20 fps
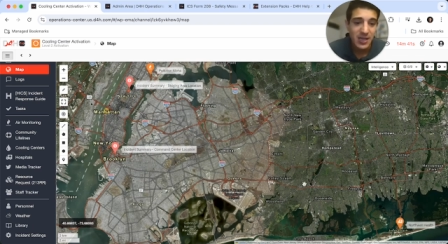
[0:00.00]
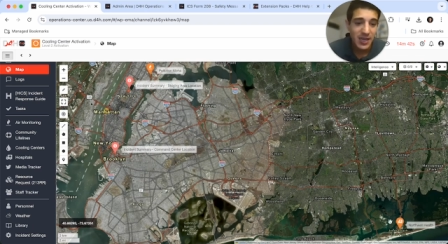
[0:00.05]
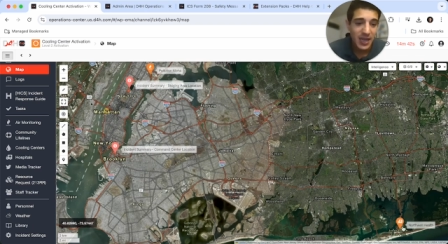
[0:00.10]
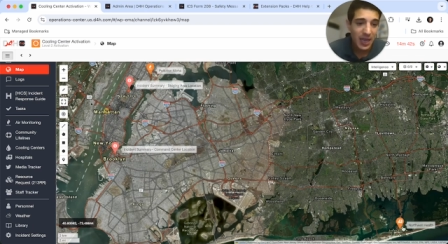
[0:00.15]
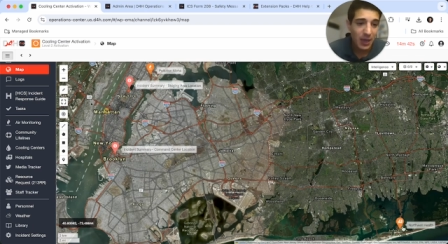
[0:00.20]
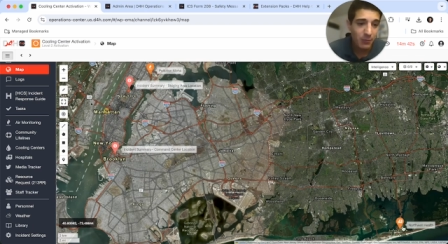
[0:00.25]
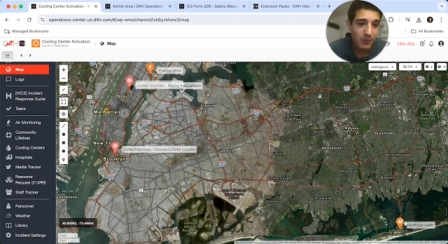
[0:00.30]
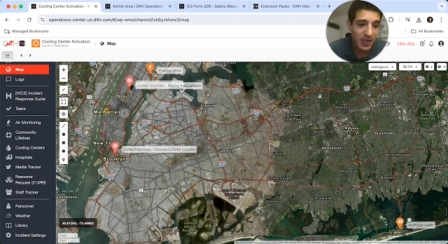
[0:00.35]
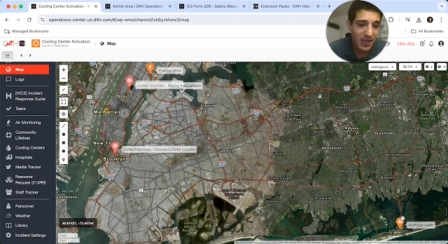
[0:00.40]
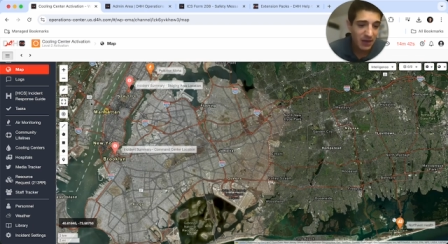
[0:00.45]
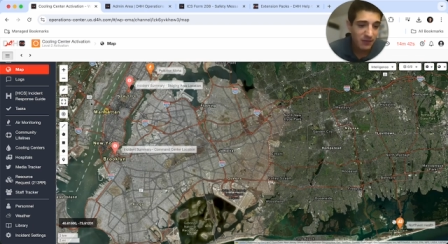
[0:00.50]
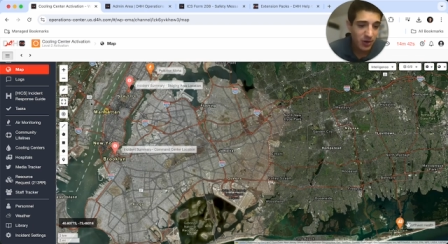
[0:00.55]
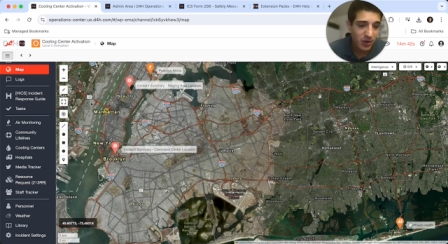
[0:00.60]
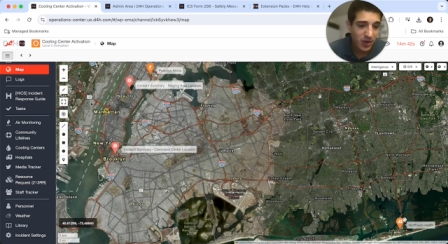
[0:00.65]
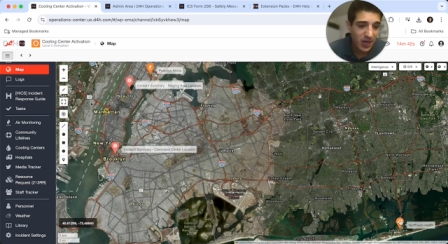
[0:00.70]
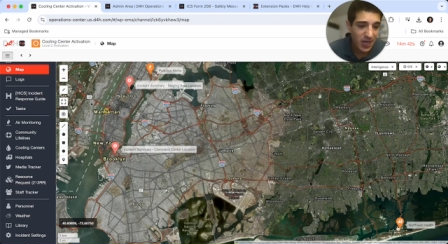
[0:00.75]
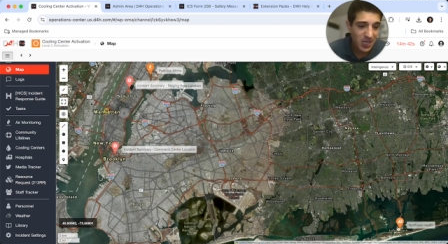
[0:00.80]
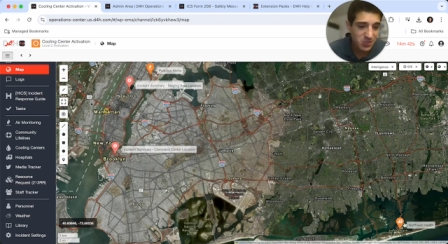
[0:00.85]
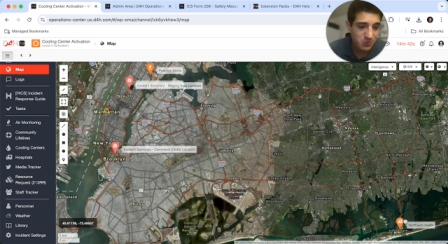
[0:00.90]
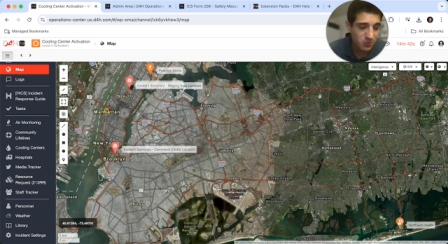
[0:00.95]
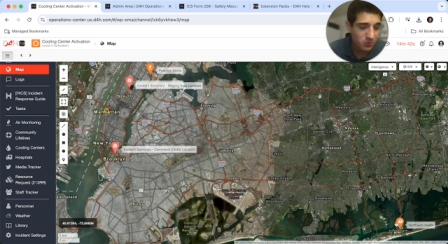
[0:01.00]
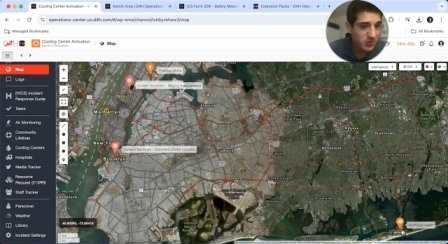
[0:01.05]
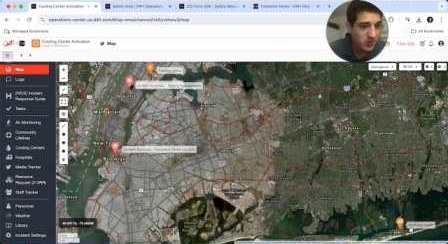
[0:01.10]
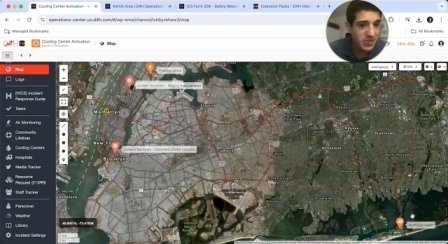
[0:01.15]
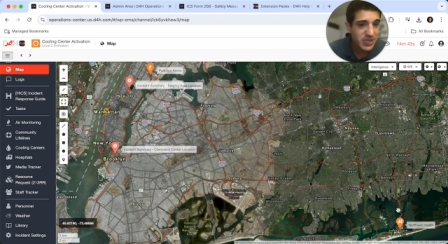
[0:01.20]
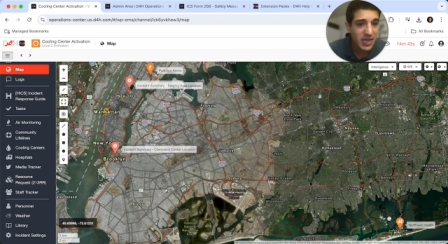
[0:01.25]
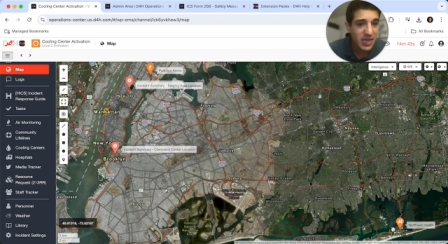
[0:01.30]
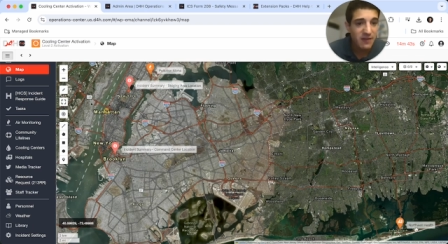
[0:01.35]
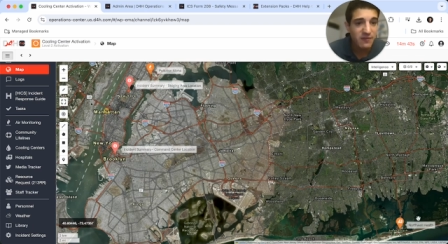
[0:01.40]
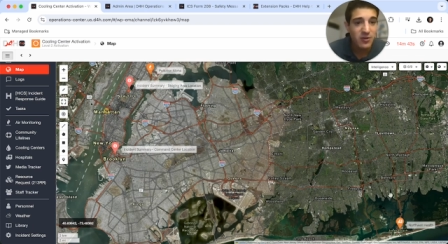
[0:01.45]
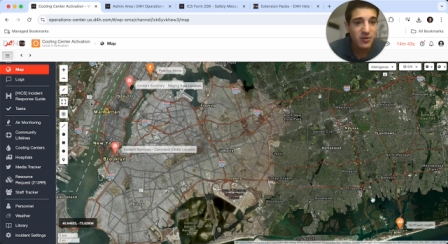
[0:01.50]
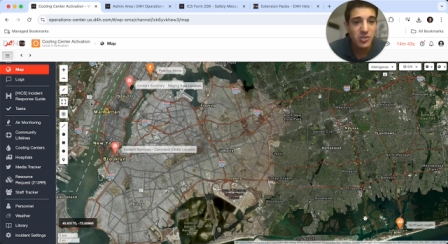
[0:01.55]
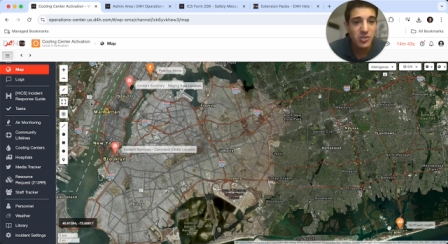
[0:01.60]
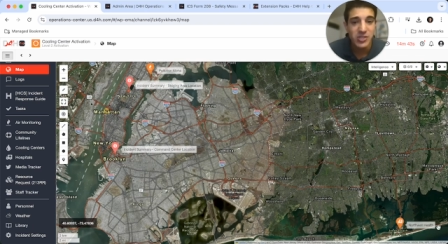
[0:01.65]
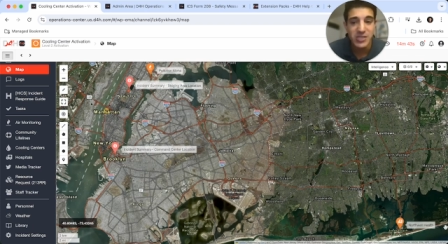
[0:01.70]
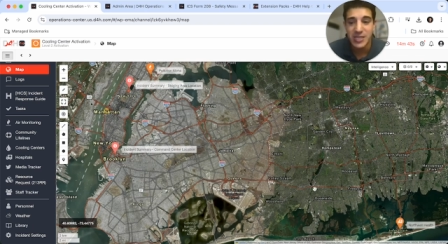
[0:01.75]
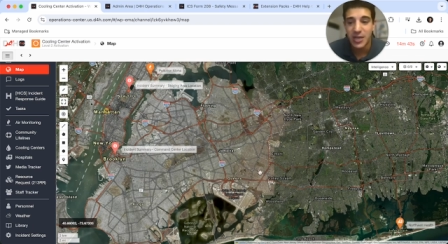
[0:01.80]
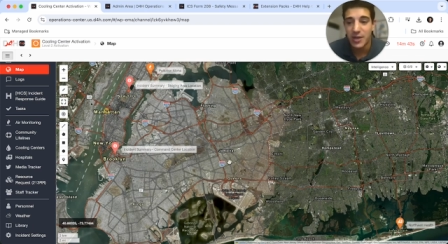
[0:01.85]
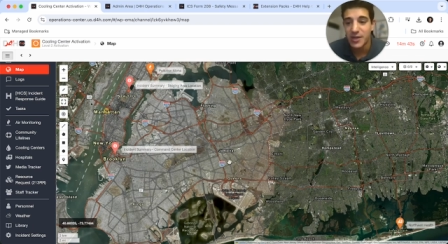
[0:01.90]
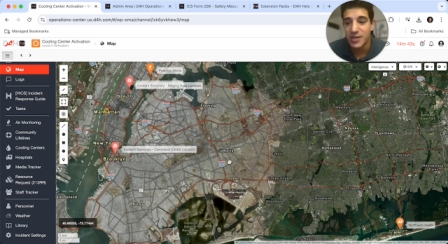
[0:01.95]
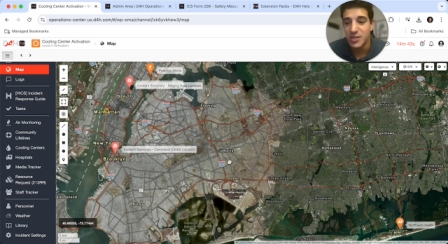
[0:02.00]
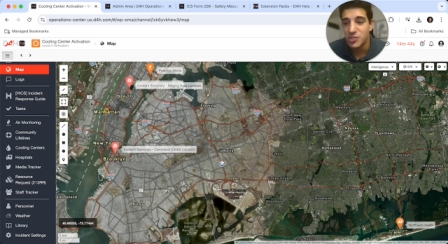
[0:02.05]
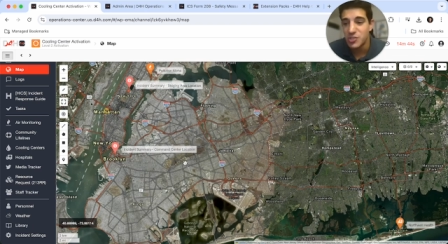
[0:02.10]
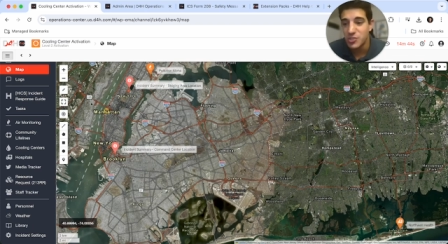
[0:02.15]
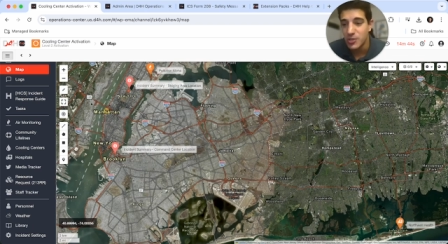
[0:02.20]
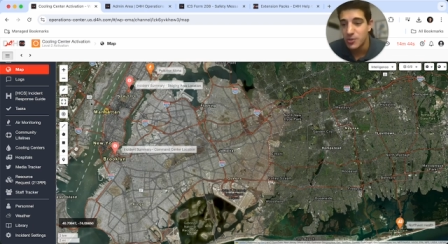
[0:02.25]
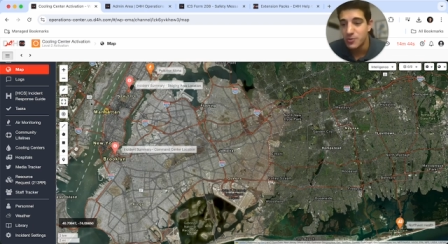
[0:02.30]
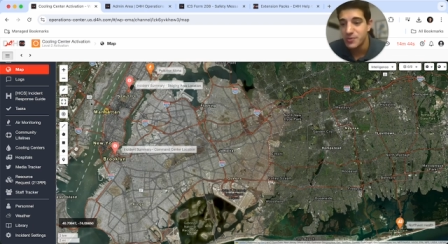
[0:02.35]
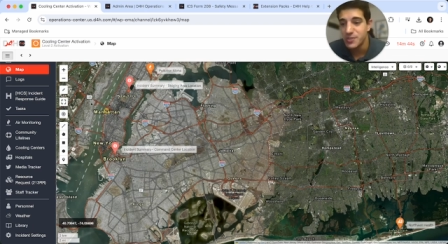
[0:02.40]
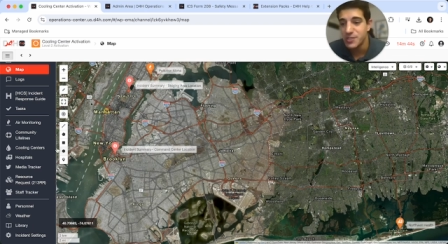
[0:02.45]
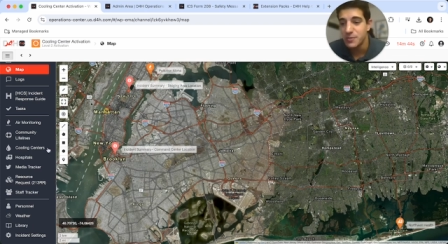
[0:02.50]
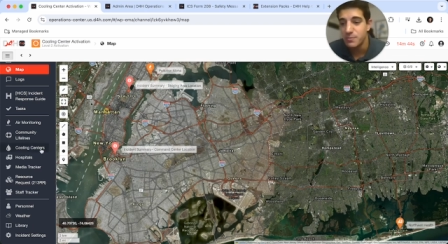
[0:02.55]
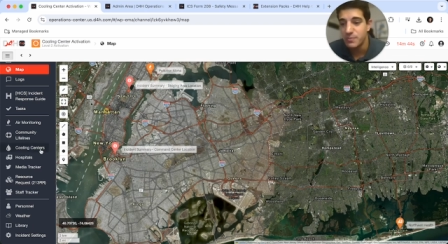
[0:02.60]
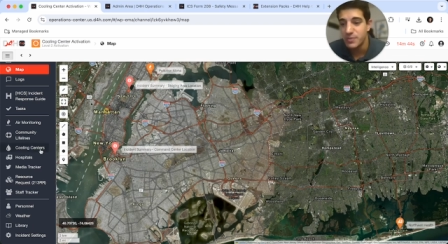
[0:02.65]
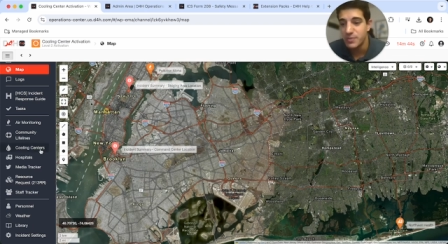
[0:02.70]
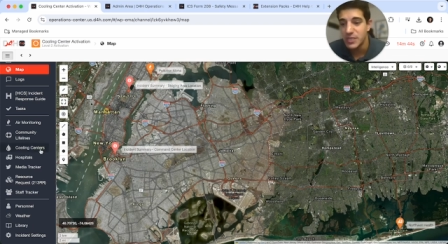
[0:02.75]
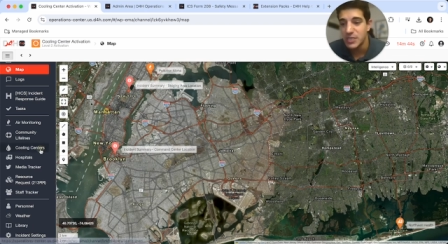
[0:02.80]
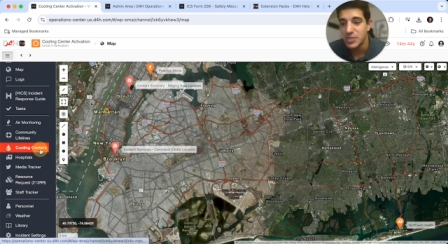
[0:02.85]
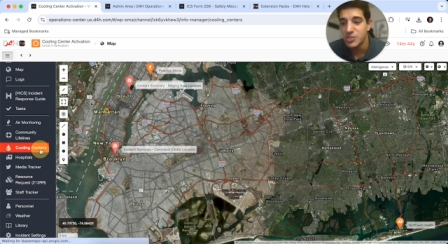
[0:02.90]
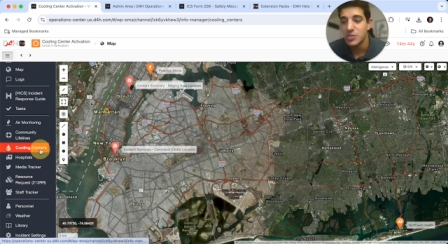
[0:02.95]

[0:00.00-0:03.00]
and we have our hospital with the diversion down on Jones Beach.